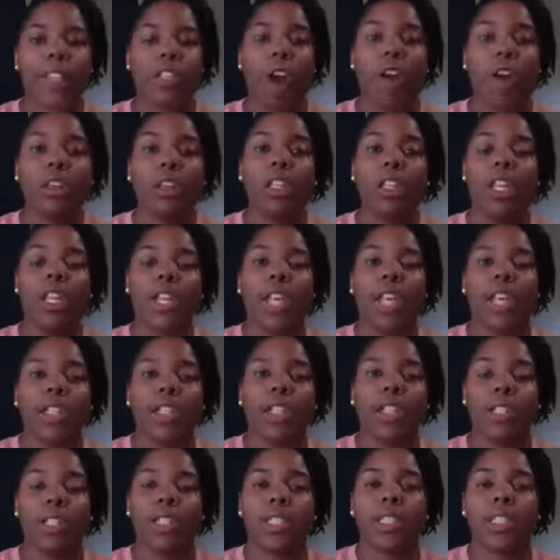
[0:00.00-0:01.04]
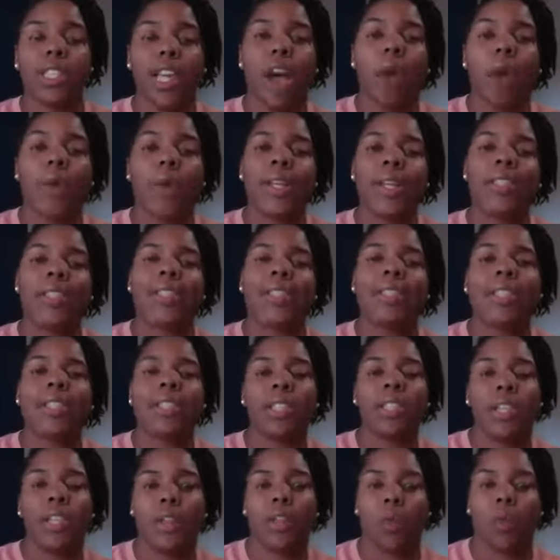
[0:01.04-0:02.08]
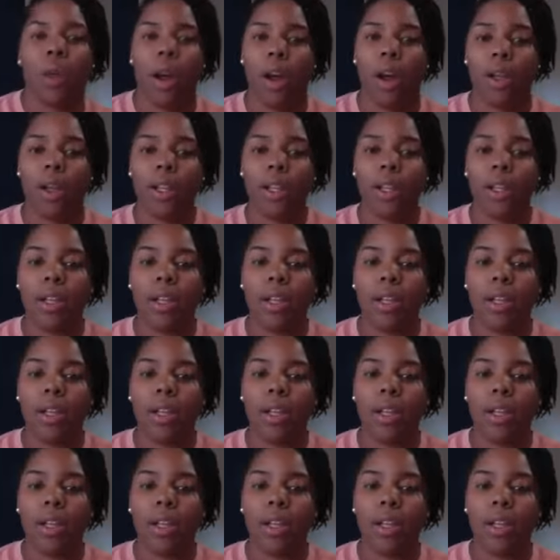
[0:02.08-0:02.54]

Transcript: are looking to see how consistent you are.